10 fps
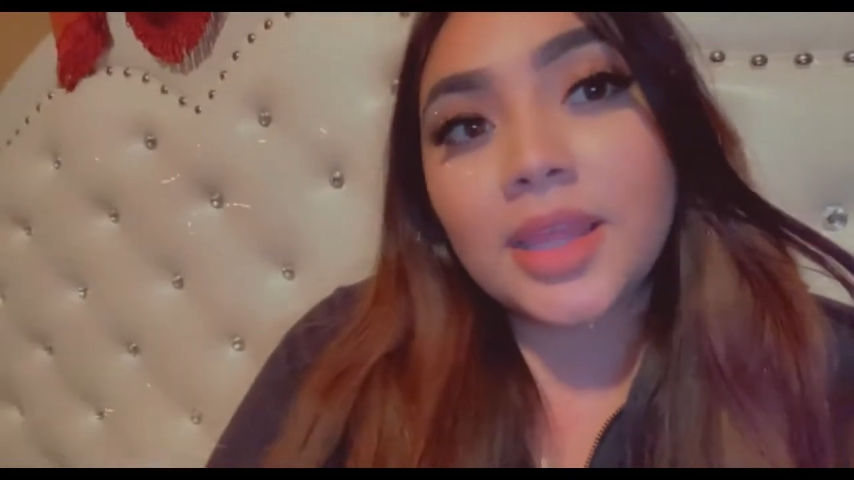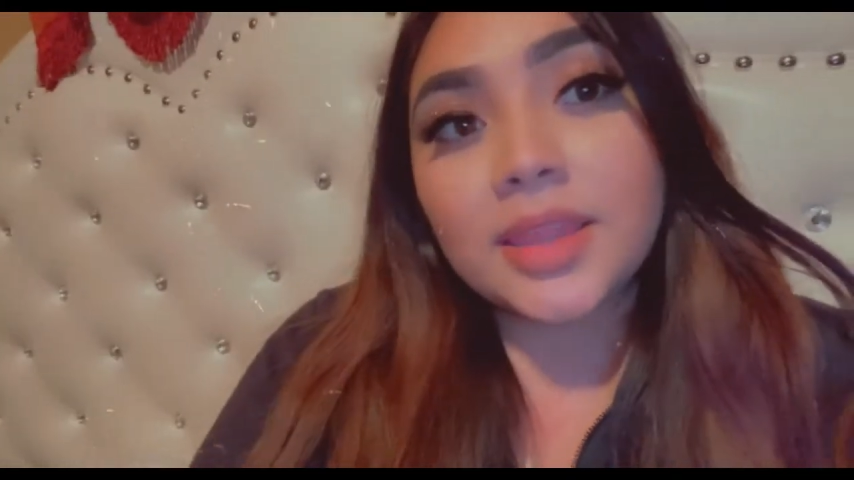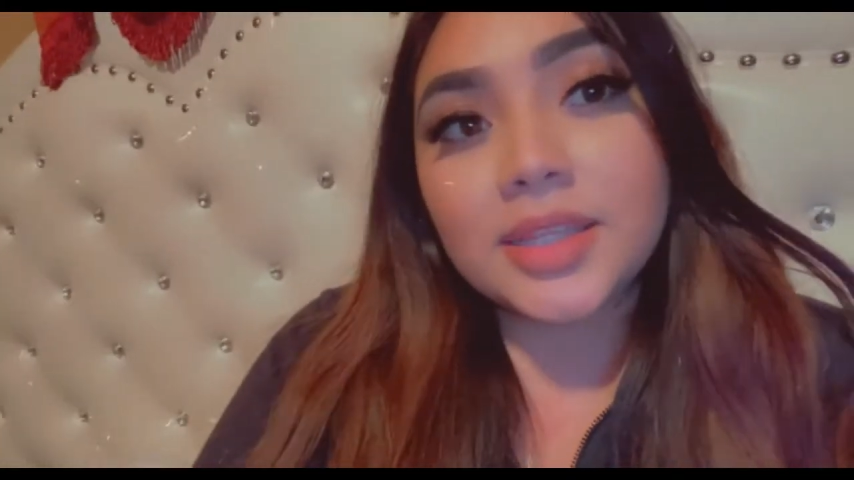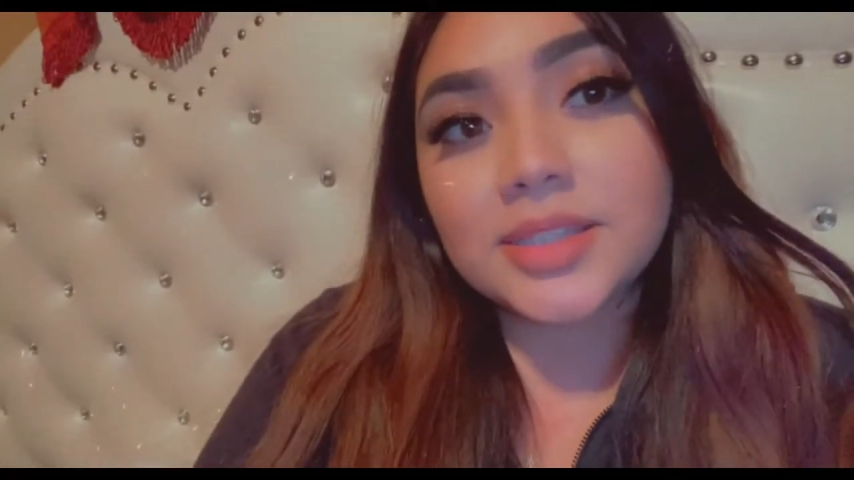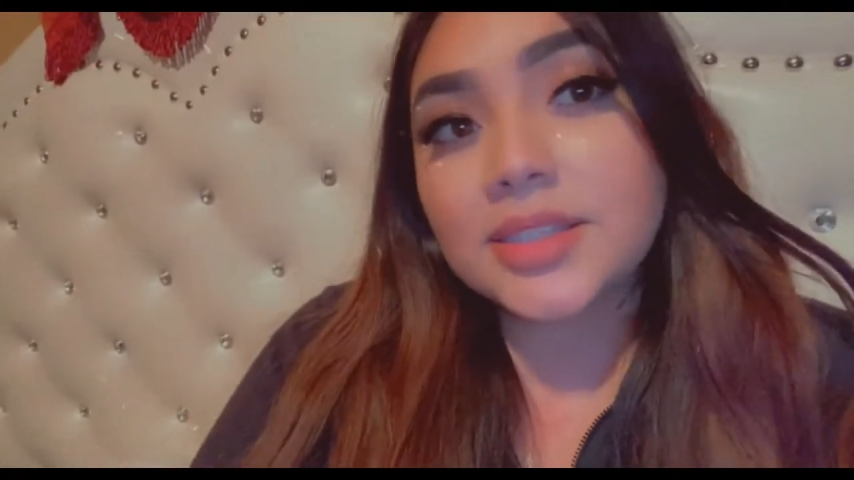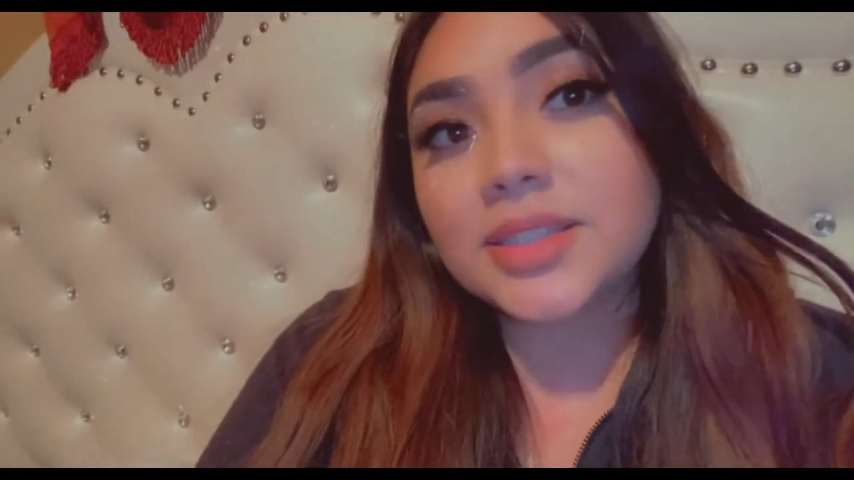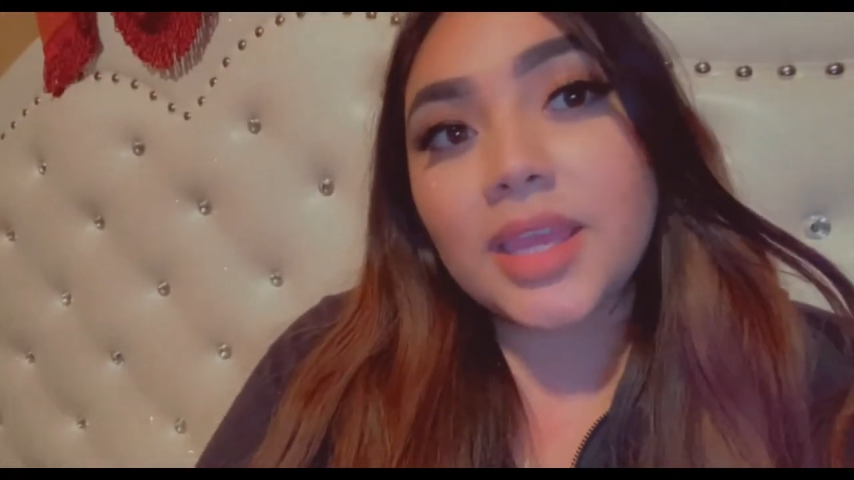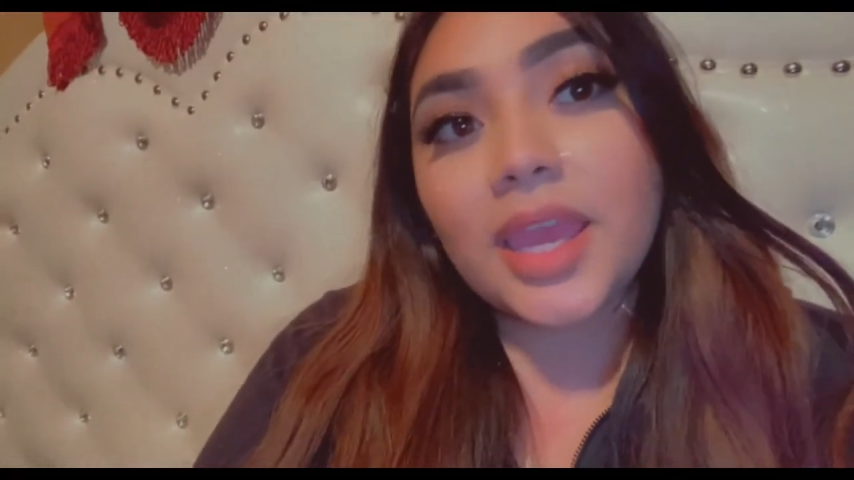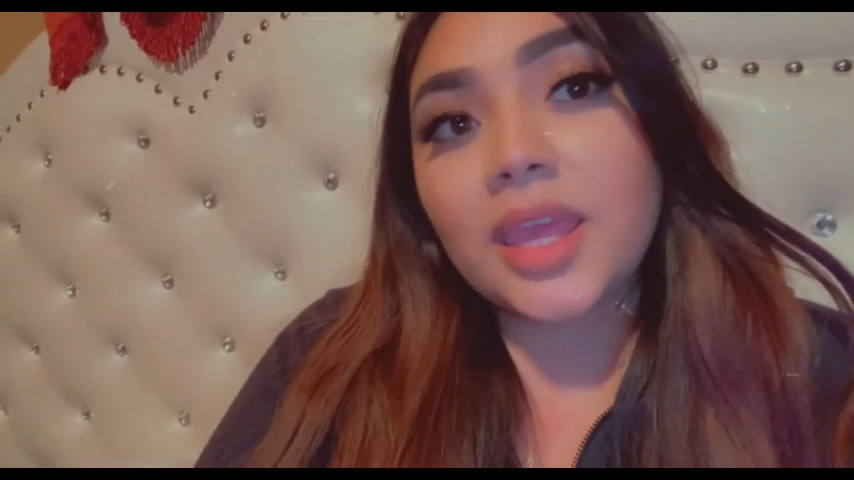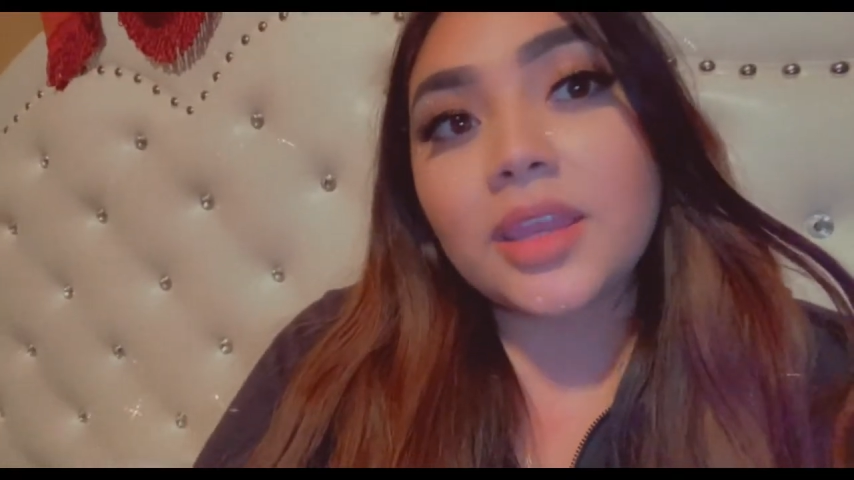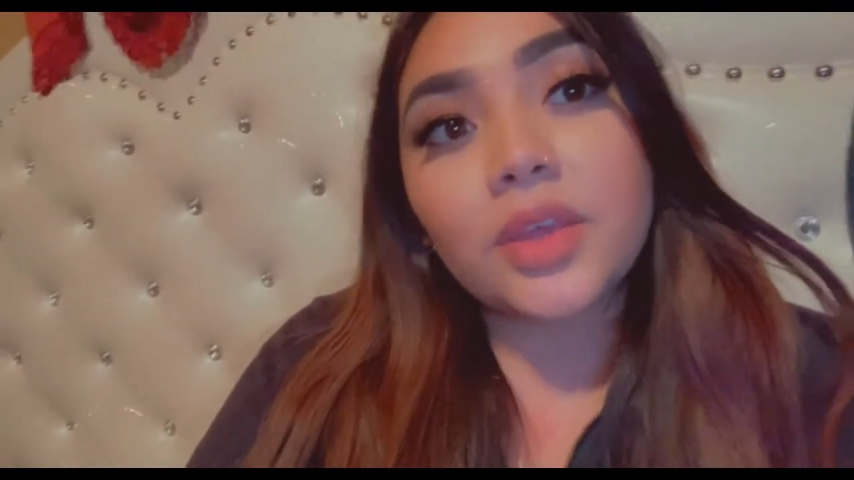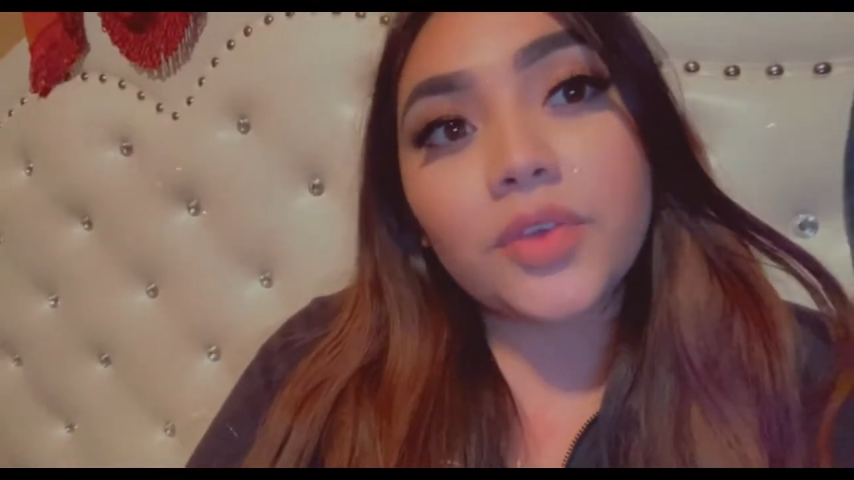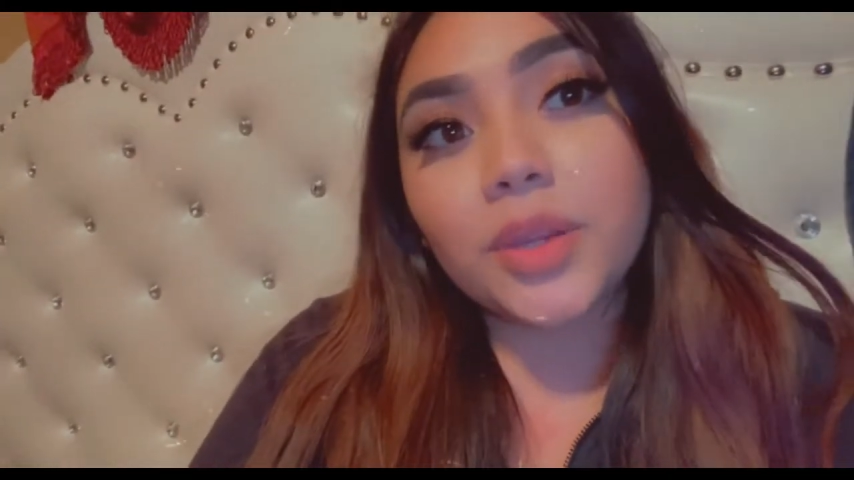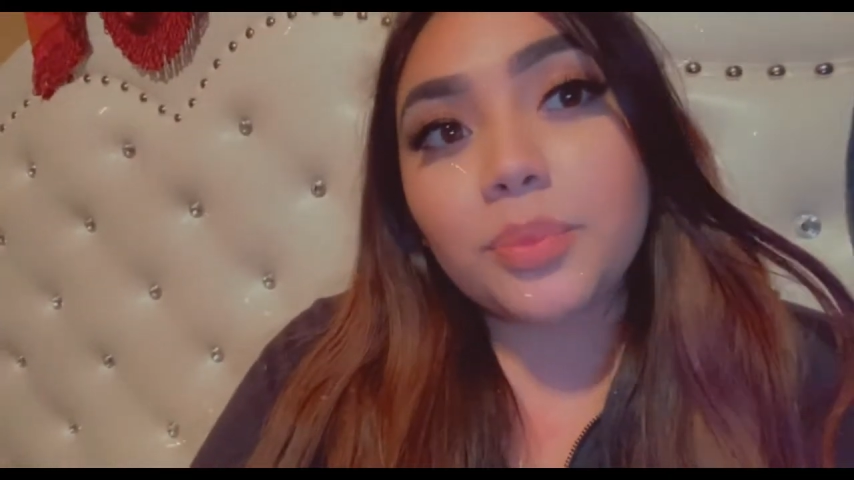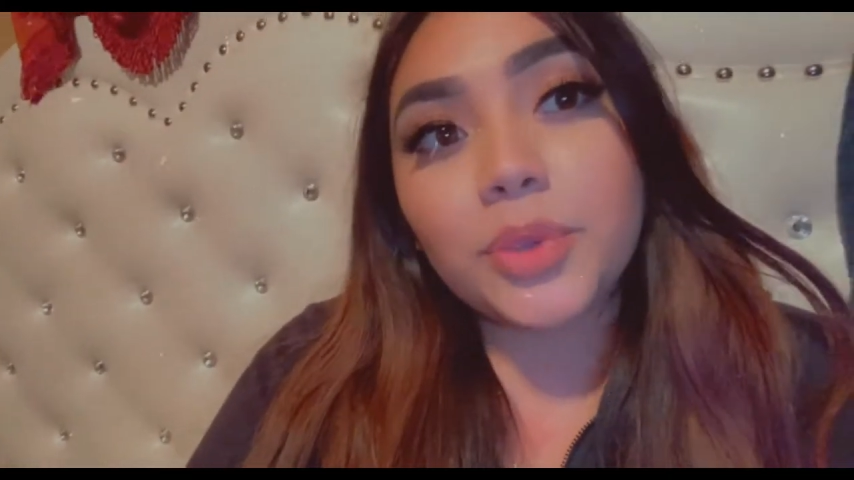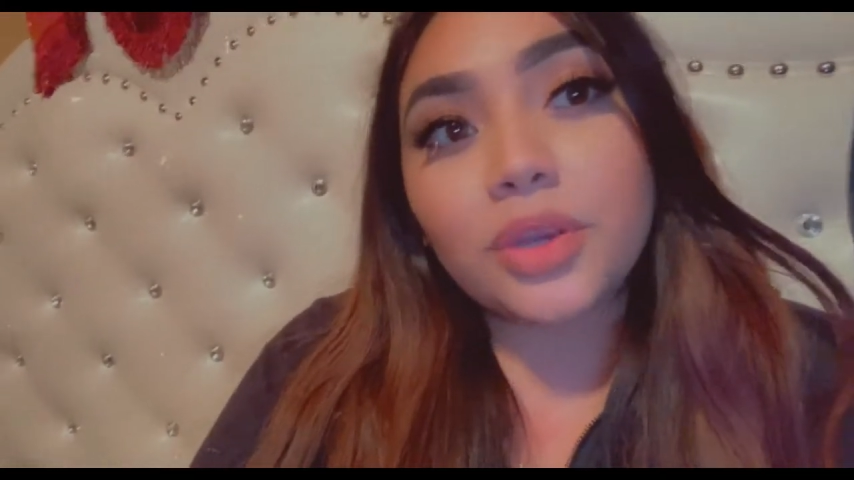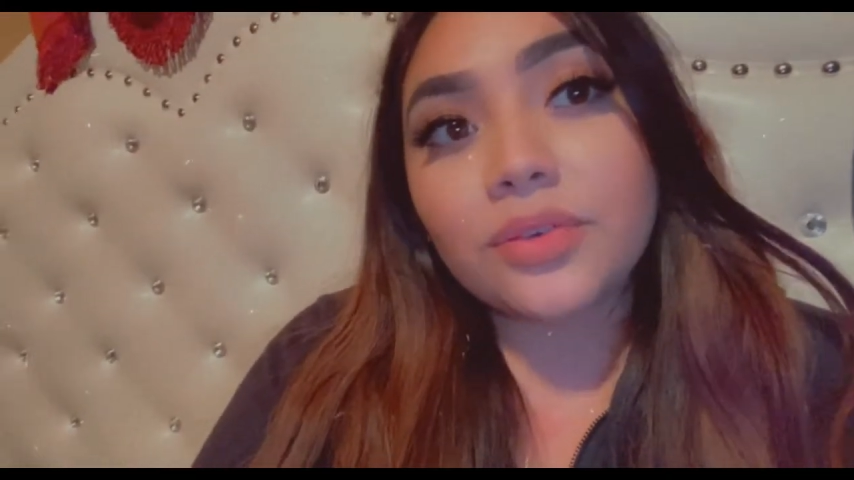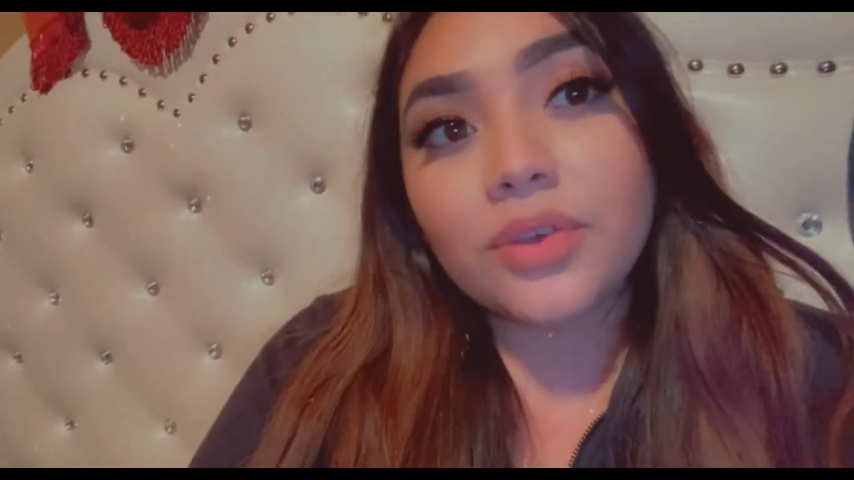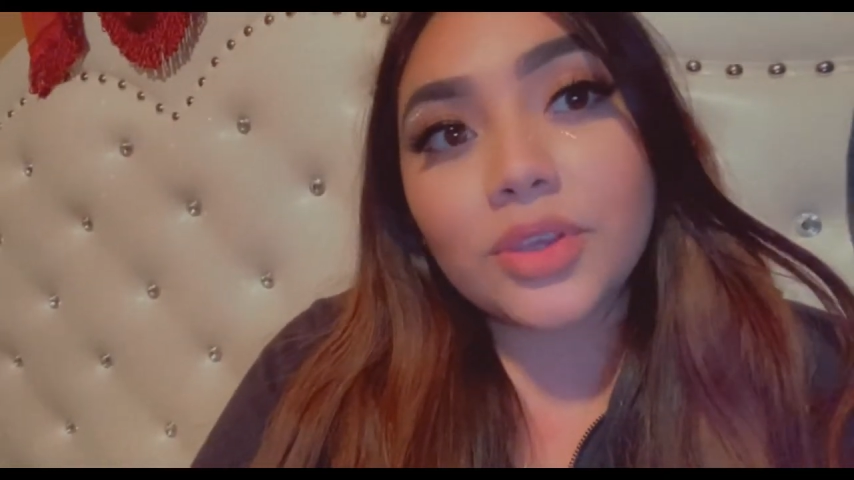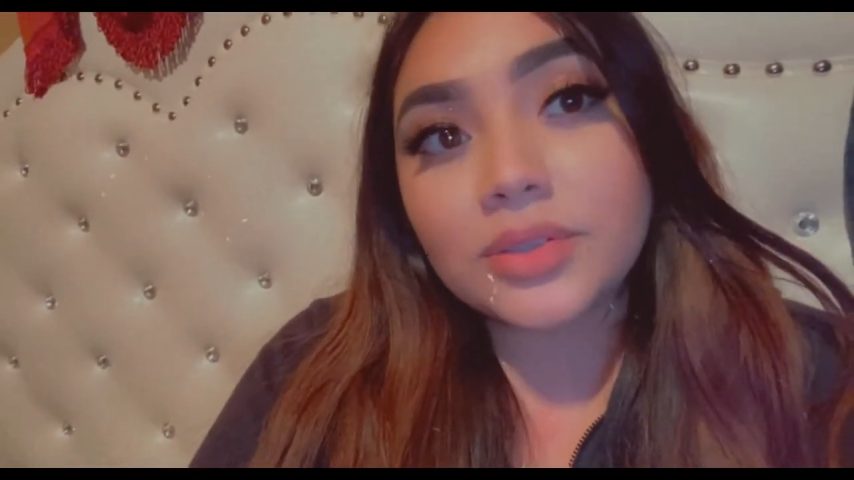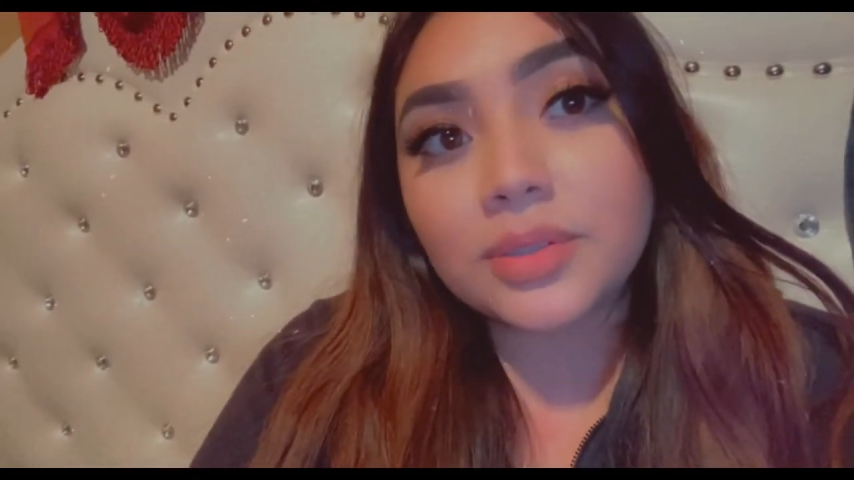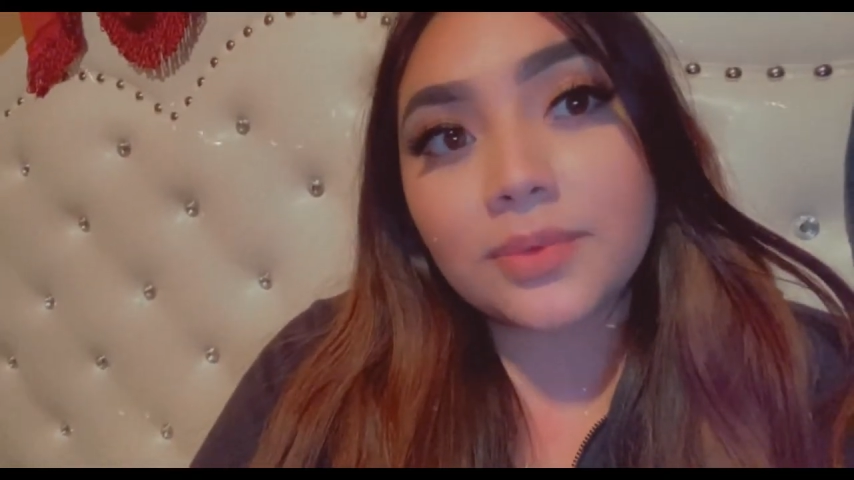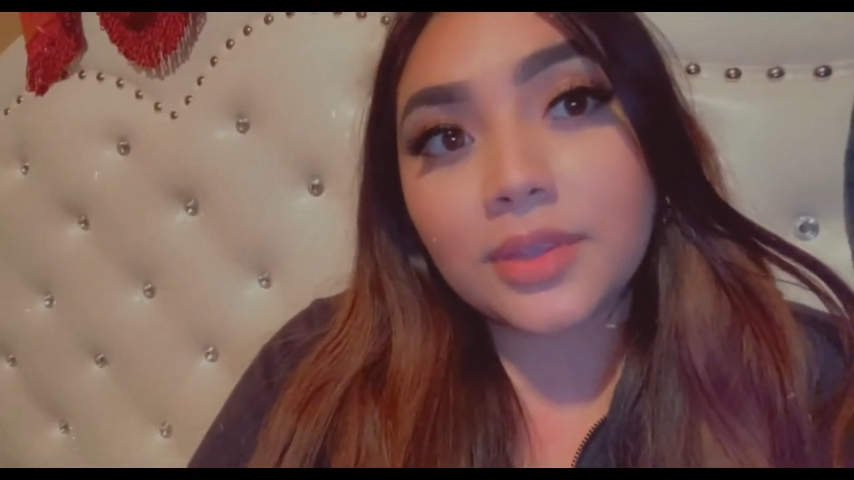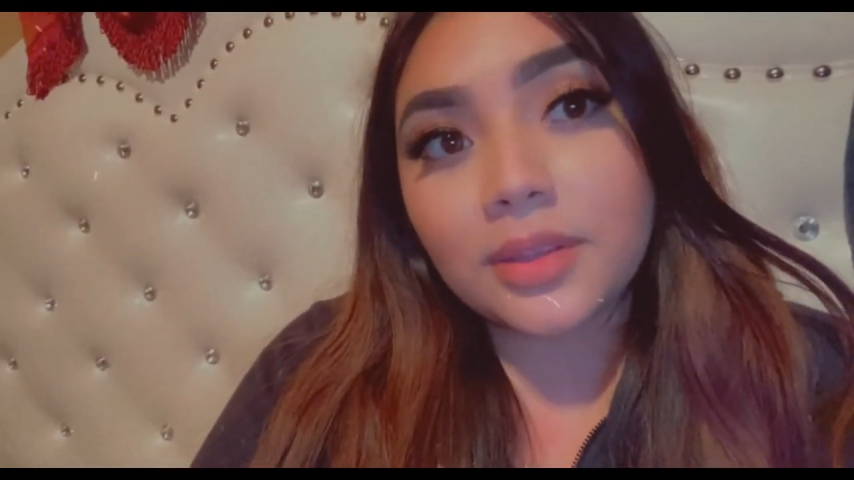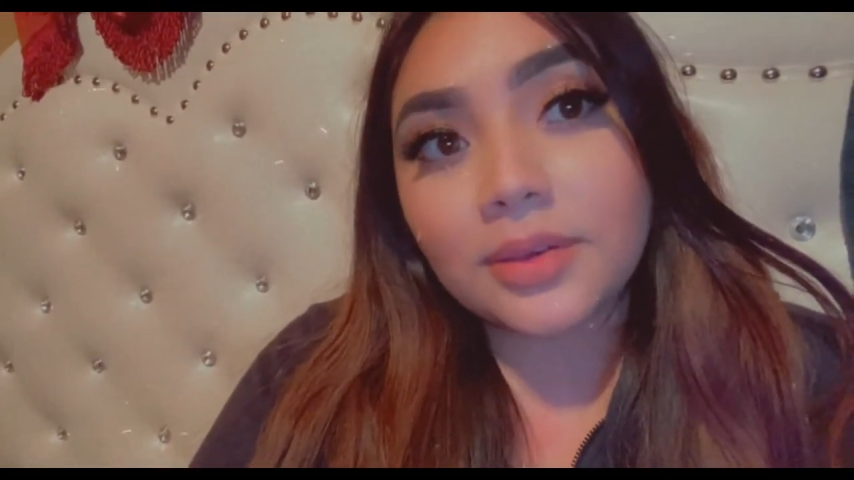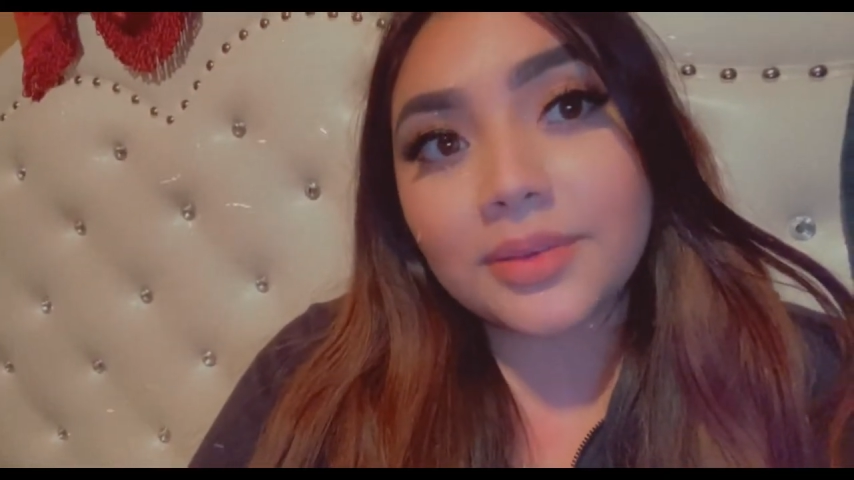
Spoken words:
this is the end of our beautiful YouTube video.